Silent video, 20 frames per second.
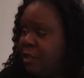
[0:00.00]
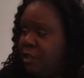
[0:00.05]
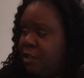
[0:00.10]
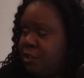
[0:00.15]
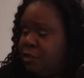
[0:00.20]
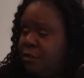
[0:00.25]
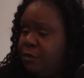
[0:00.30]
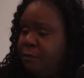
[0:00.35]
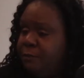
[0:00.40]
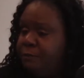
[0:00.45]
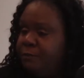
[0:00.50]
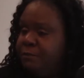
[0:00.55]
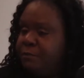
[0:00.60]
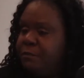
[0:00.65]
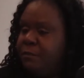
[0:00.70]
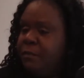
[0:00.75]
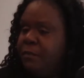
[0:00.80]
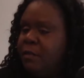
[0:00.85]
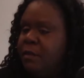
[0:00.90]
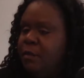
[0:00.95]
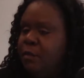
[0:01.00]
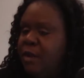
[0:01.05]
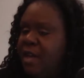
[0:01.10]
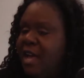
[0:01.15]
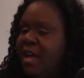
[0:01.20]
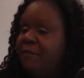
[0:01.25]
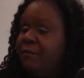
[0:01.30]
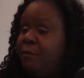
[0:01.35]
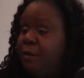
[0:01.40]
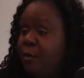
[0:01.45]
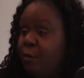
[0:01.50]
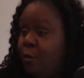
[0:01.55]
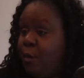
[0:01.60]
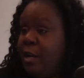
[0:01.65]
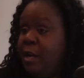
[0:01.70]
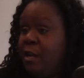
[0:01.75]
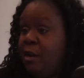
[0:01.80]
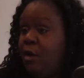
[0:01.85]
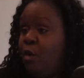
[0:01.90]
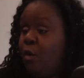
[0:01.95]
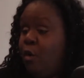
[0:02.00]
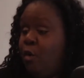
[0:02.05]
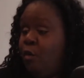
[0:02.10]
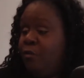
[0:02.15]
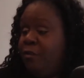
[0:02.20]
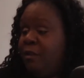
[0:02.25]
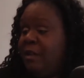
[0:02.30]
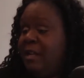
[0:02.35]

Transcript: issue, we know over